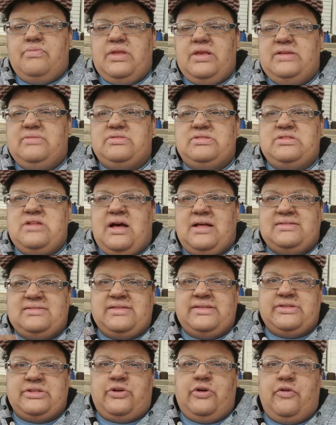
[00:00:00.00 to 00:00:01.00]
it was
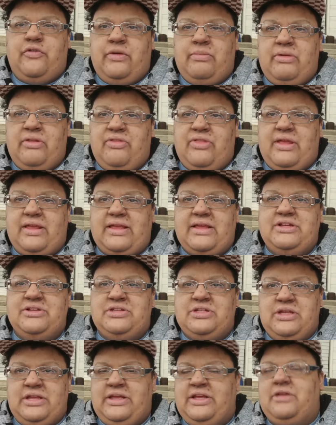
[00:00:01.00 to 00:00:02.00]
nonsensical of him to think
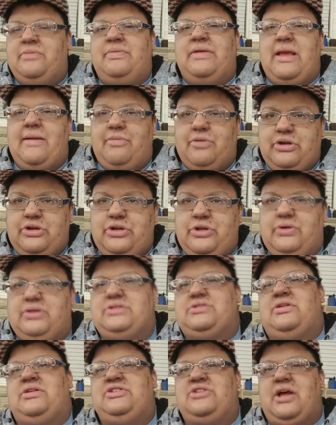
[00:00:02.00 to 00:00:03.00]
he could be able to do
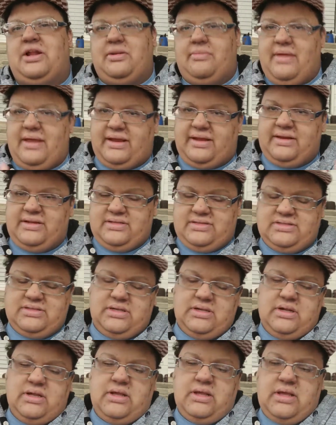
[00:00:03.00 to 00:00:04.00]
it. So he tried to make it as
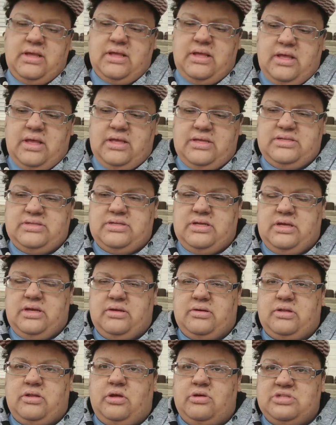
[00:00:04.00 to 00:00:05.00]

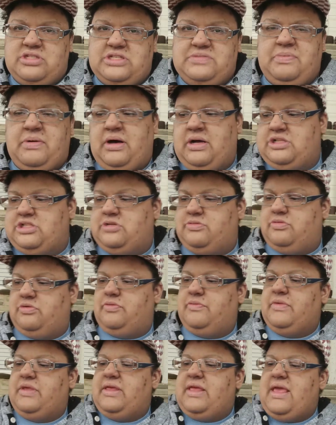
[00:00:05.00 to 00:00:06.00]
close as possible.
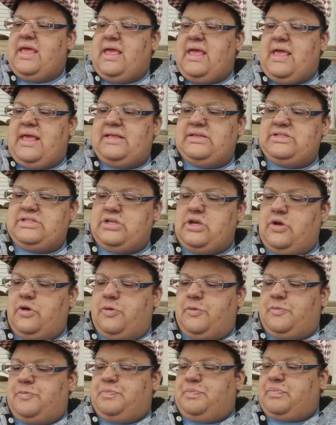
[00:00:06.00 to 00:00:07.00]
And
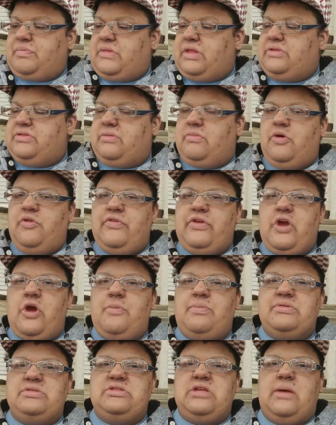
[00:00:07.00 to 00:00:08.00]
so the movie
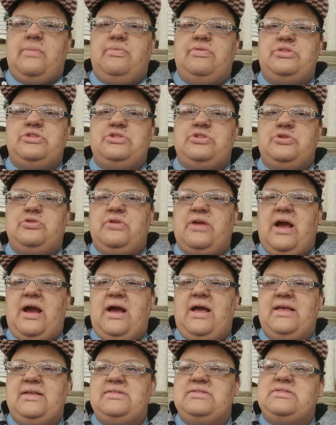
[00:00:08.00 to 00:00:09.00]
opens up with two
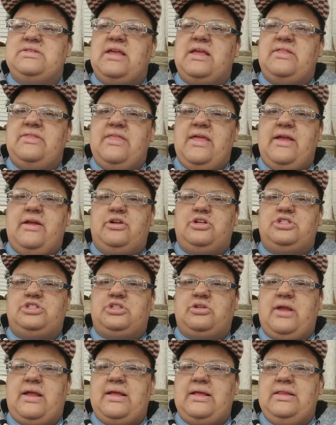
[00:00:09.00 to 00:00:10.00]
guys, and they are
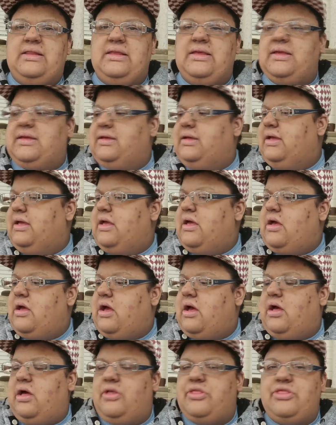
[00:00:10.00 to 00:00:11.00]
strangling
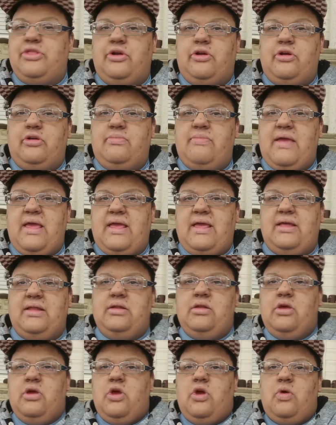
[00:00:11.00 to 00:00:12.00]
a third
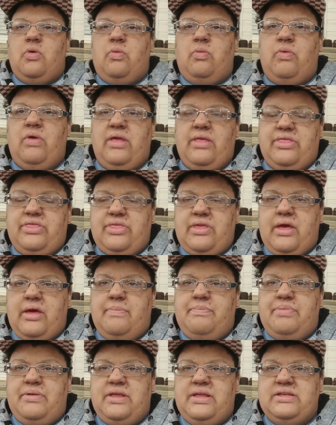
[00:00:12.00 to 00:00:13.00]
man with
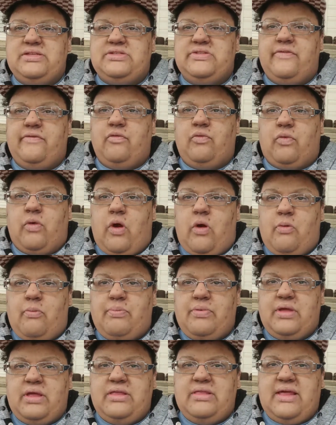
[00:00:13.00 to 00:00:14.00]
a piece of
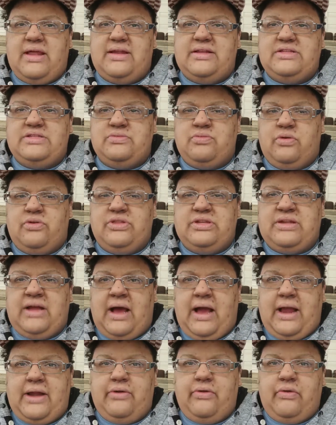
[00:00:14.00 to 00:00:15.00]
rope, and that is where the
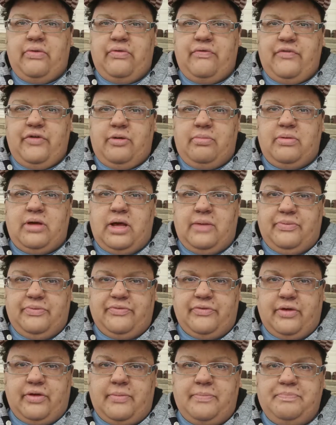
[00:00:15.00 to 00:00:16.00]
title of the film
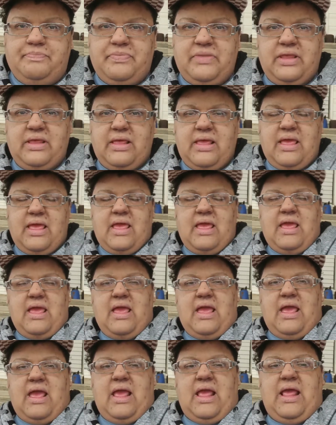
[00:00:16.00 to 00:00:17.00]
comes from.
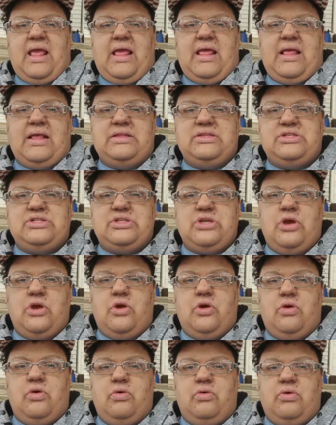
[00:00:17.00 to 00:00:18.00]
And
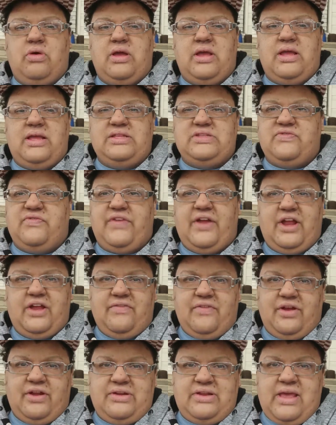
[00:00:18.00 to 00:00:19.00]
so it is very,
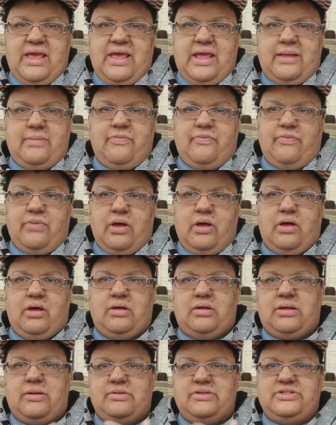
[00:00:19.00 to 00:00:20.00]
very tame.
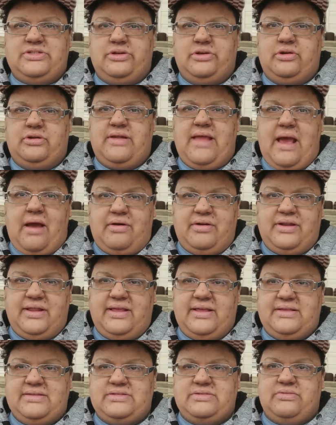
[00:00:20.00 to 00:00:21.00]
Considered
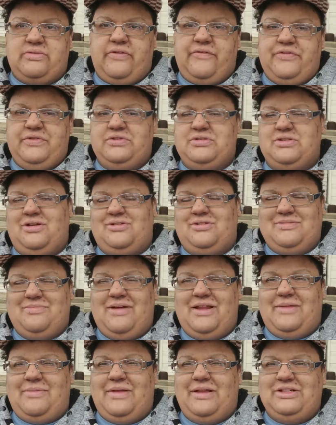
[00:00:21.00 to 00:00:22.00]
nowadays, if you saw
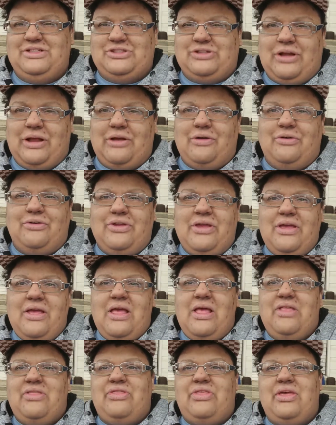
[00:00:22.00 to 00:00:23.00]
somebody being strangled,
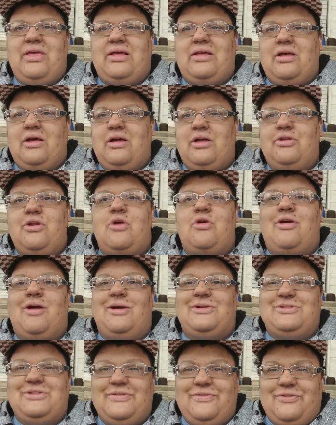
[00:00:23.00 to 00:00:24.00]
think No
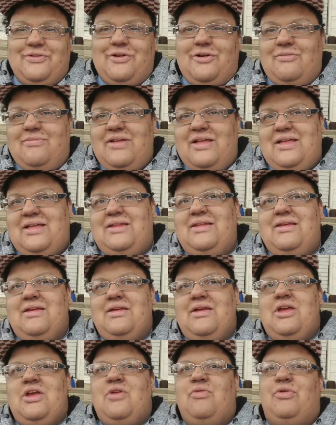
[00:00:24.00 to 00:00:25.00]
Country for Old Men,
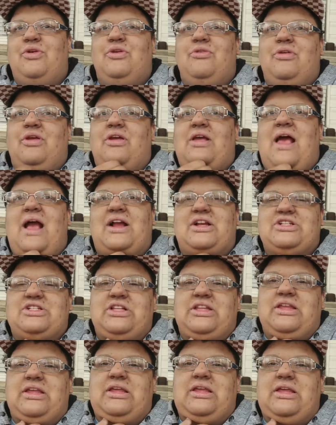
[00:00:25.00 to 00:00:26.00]
where you
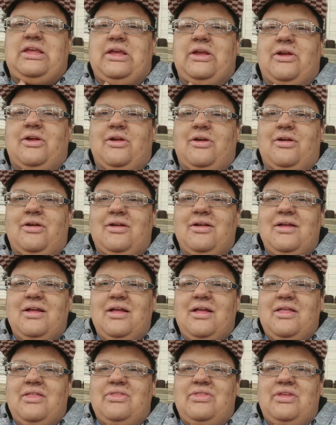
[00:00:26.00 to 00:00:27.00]
actually hear
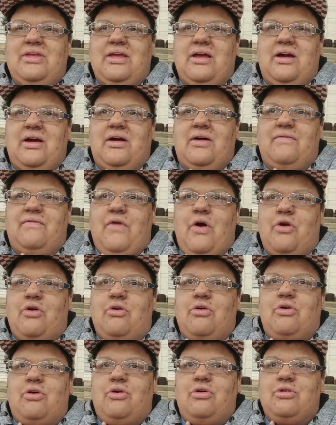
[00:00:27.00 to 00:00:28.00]
the
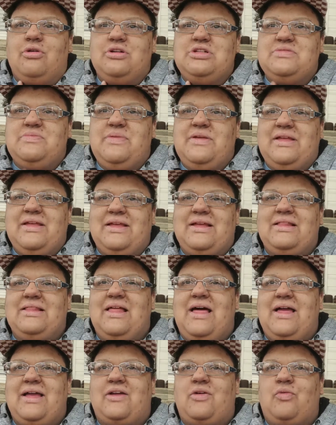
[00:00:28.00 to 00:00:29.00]
vocal cords being
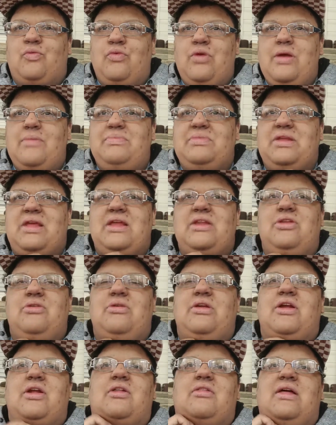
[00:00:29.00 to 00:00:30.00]
like ripped, and
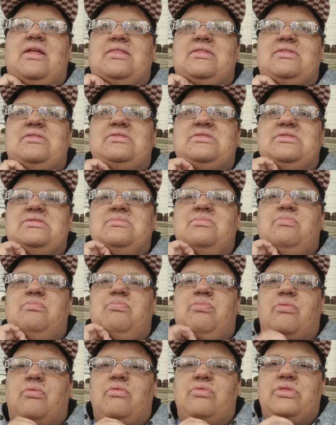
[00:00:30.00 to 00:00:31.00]
you hear like
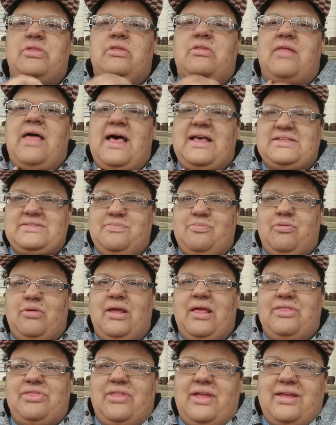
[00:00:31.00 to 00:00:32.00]
the last
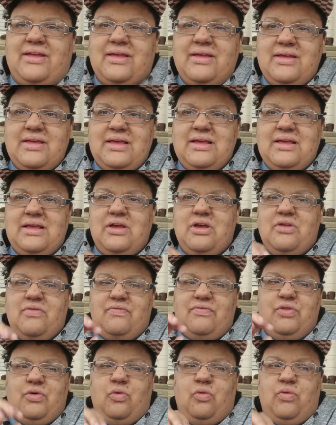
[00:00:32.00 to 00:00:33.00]
breath, like
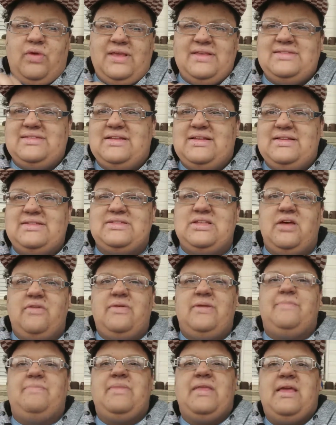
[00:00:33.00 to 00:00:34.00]
the wheeziness of
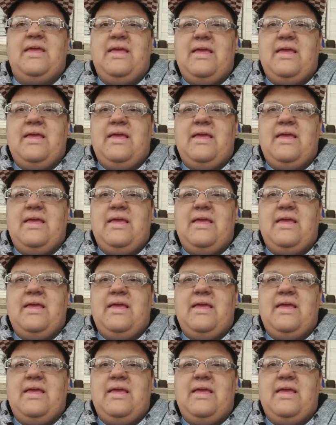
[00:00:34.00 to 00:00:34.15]
it.